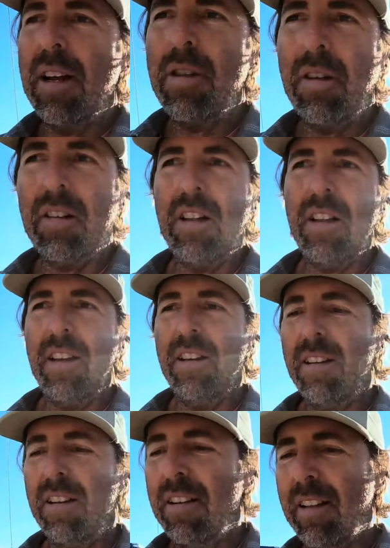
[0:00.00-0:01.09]
I just
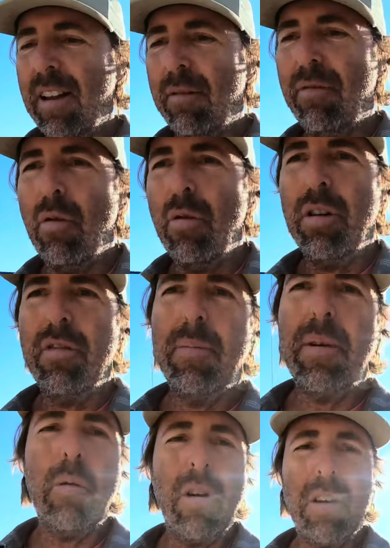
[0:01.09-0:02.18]
cleaned like 4 of
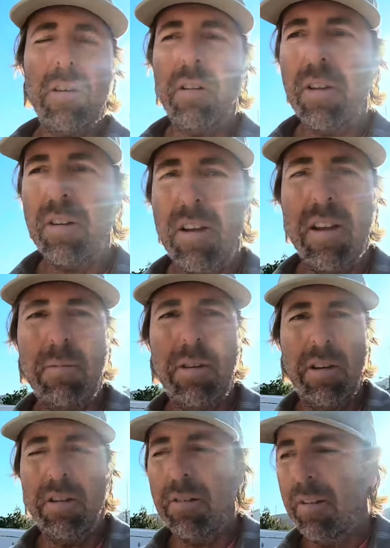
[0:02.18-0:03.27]
them. I walk her all the time
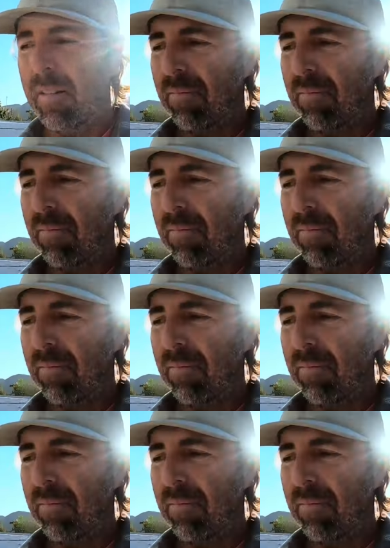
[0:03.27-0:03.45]
too.